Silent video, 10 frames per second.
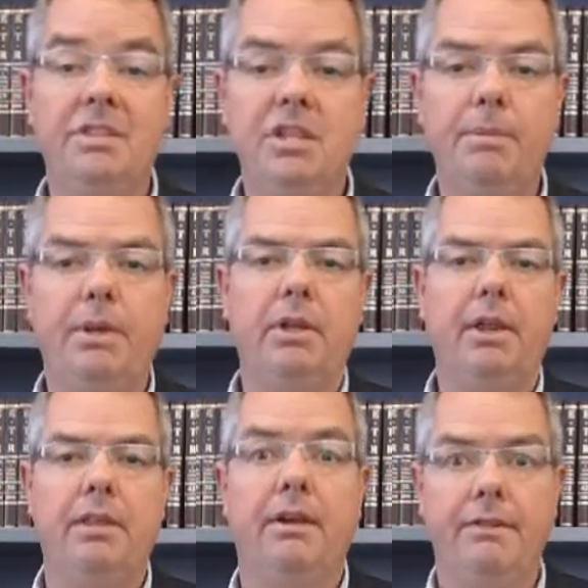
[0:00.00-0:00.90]
and it's
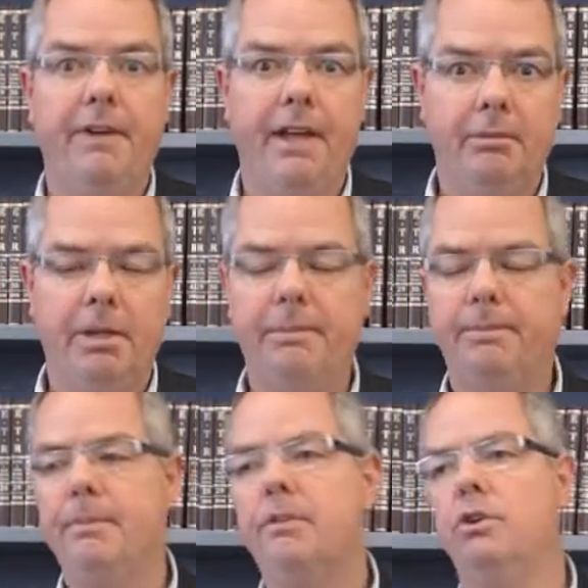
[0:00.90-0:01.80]
typically the family.
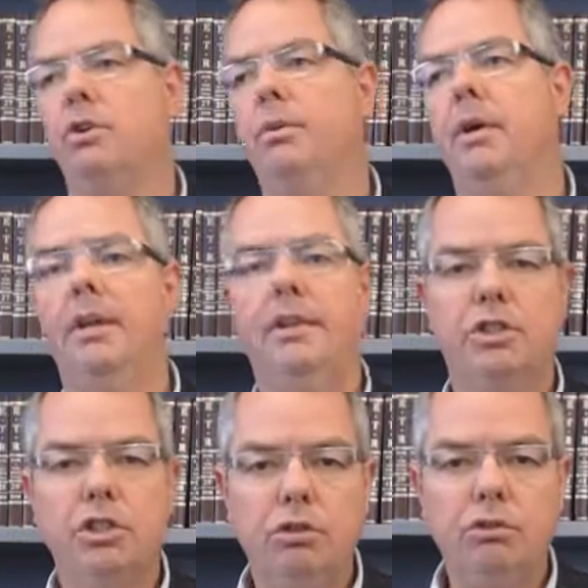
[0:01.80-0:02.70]
So
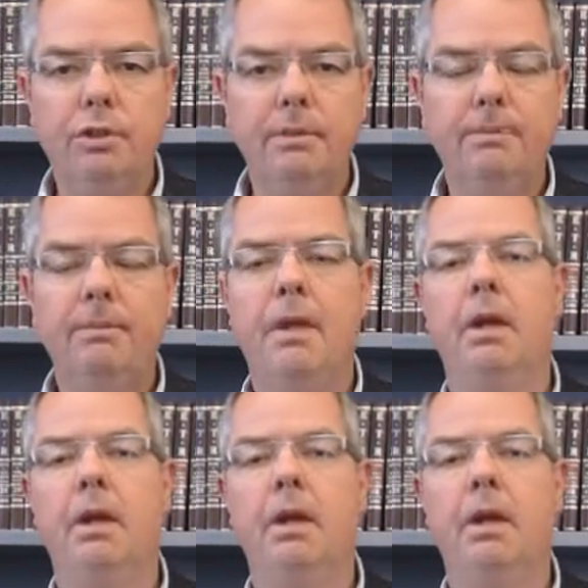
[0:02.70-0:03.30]
the children,